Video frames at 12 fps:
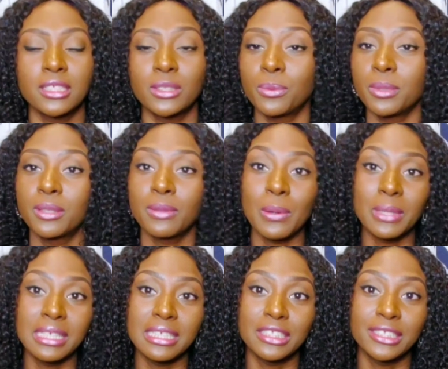We're grown
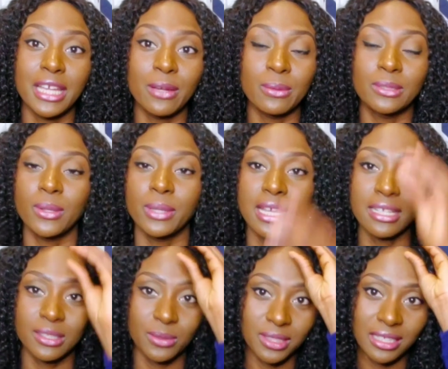in this channel, so
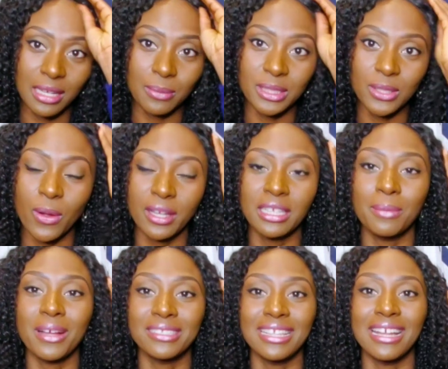yes, today we're talking
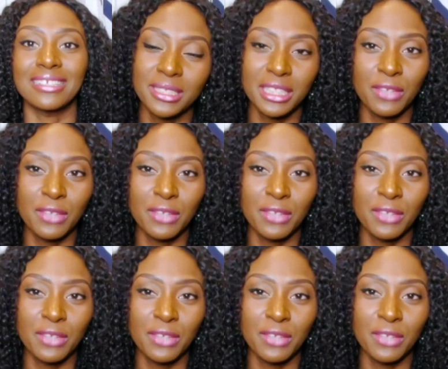about sex.